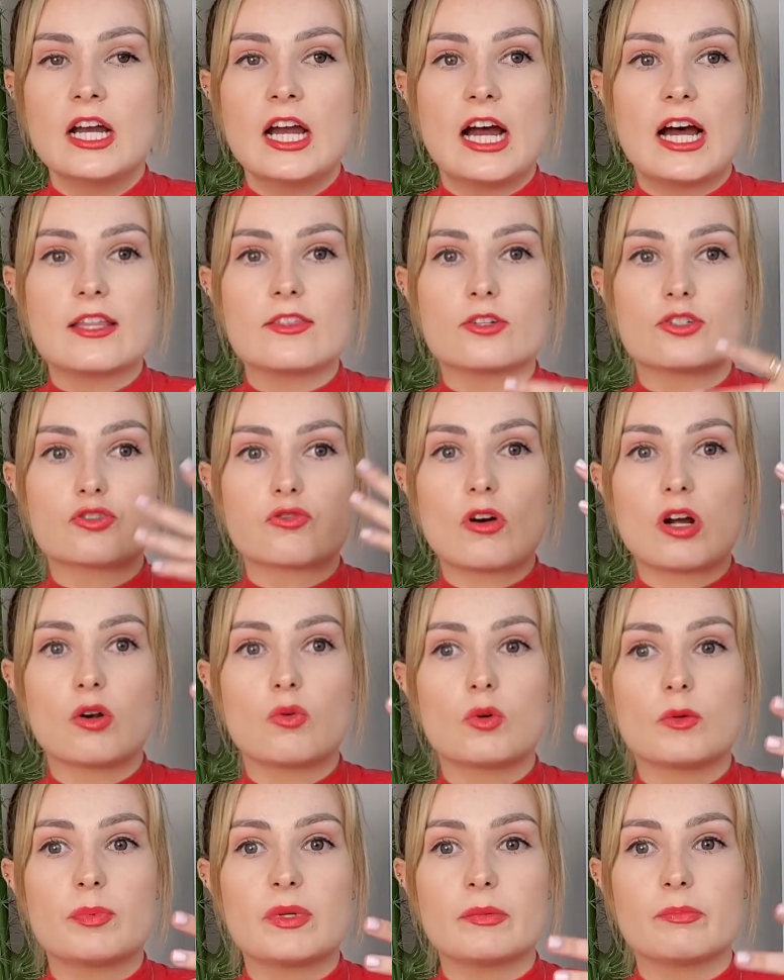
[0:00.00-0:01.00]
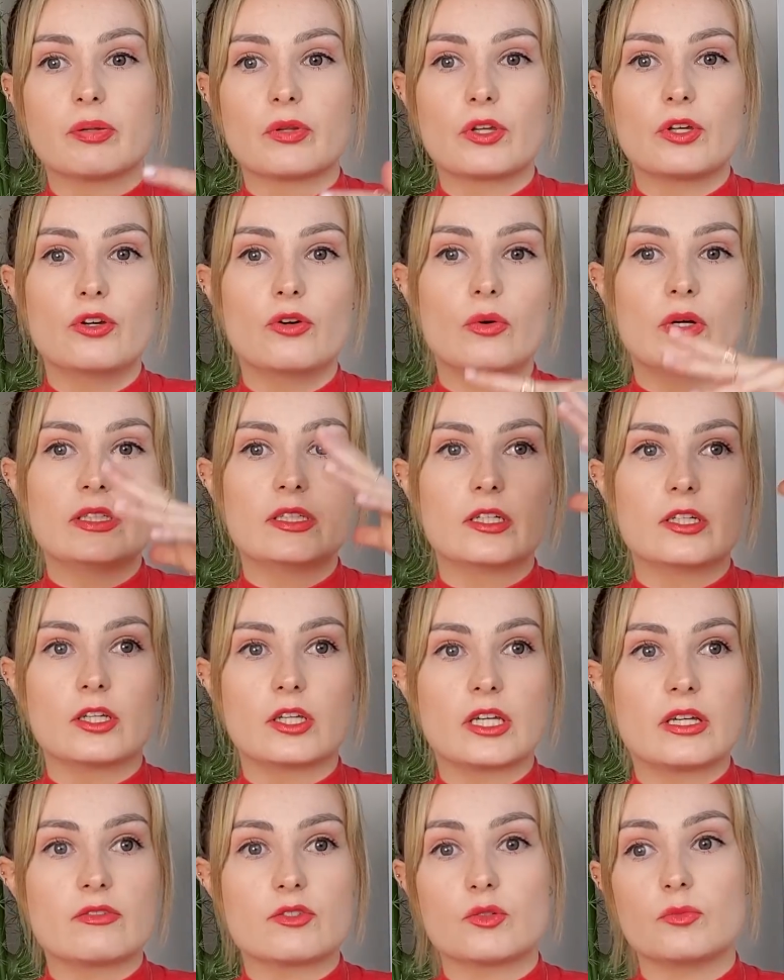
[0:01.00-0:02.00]
and the trunk would be blue and the
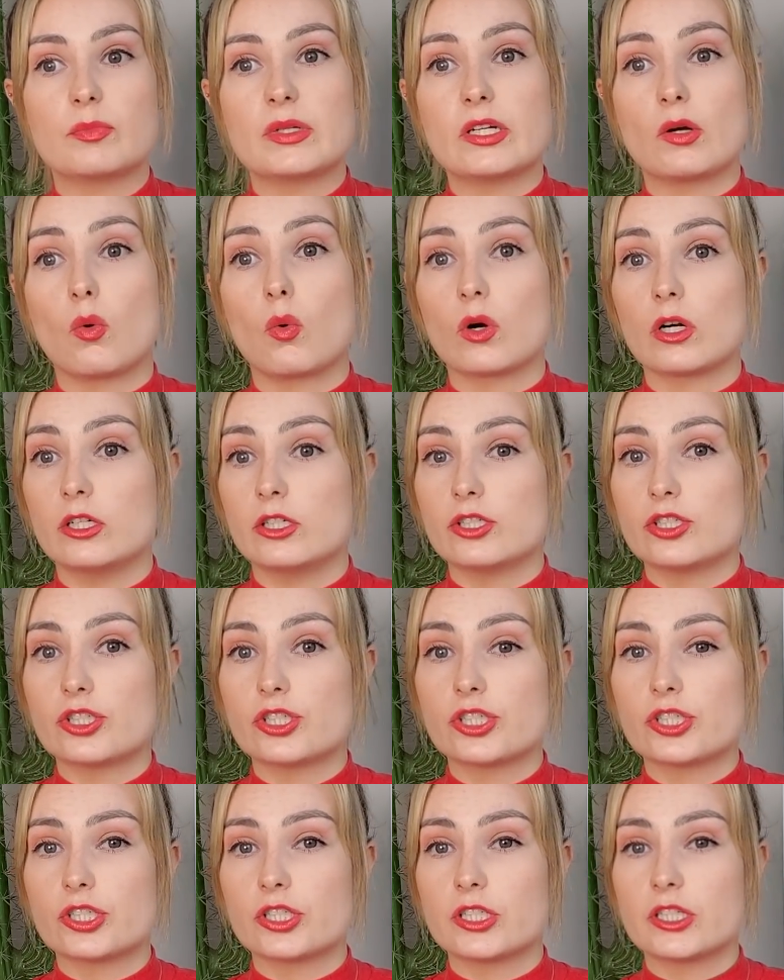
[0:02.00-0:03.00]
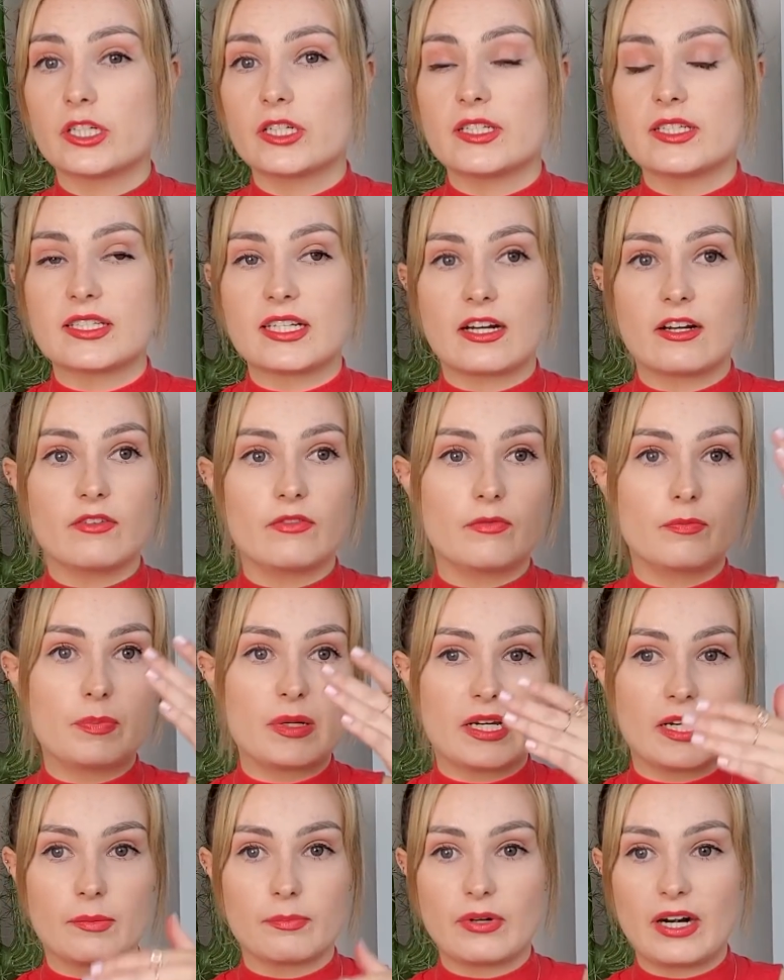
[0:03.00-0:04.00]
leaves would be orange, instead of
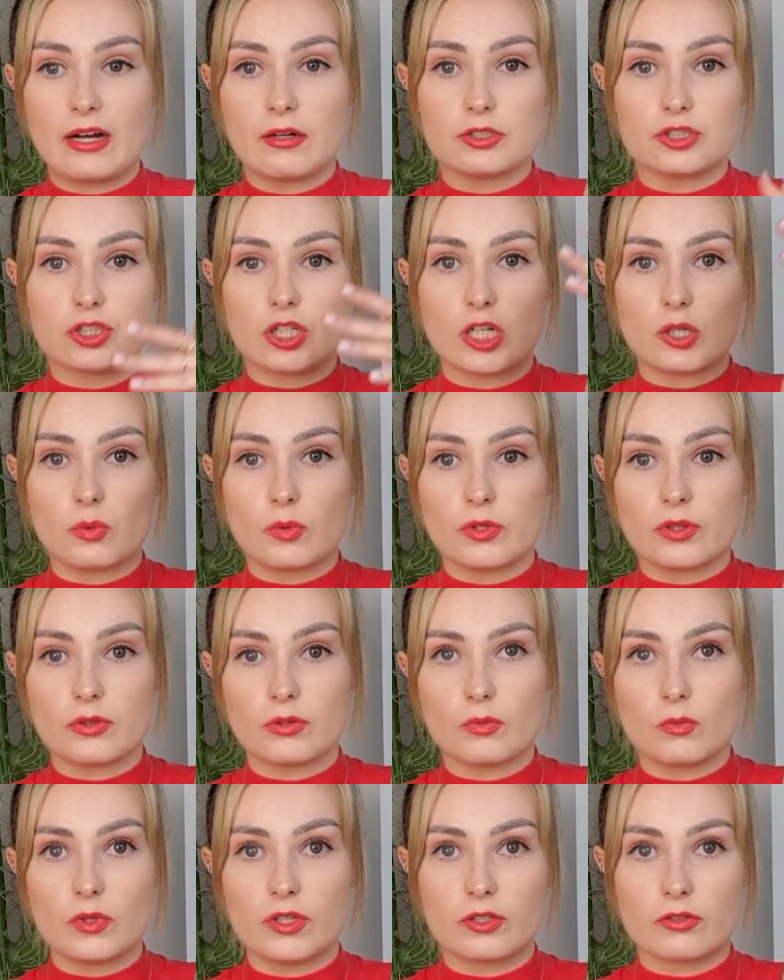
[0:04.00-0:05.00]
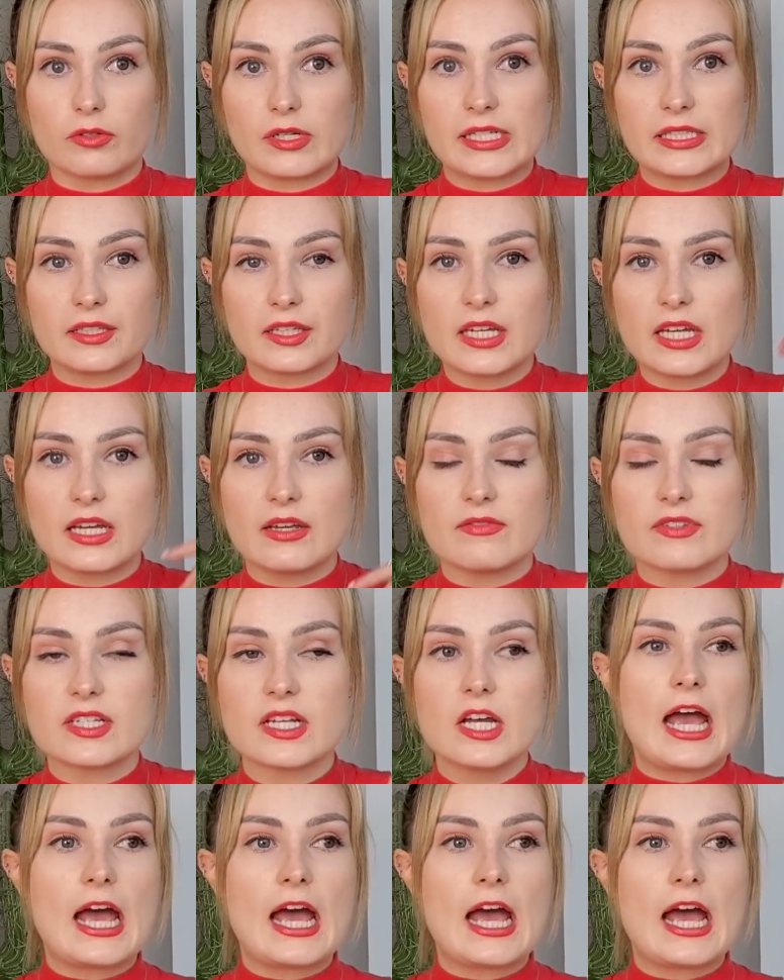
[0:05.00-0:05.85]
being a brown trunk with green leaves.